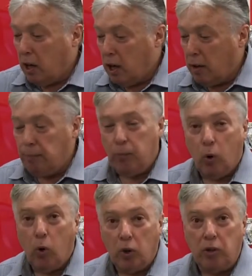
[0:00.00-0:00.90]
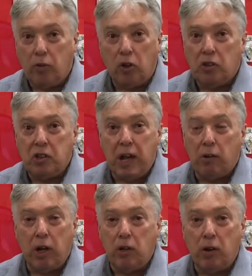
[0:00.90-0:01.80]
or you've got to
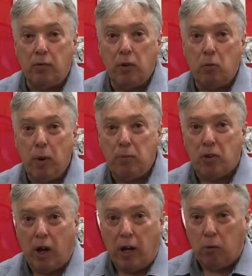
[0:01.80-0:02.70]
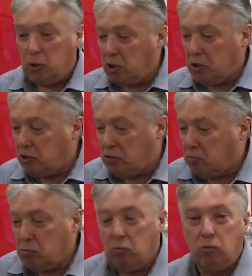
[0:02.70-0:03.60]
download it from the website, which is
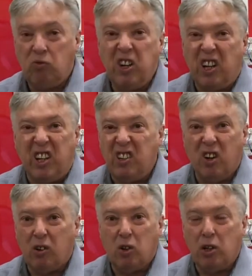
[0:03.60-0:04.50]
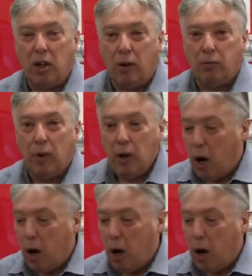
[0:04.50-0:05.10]
really not good enough.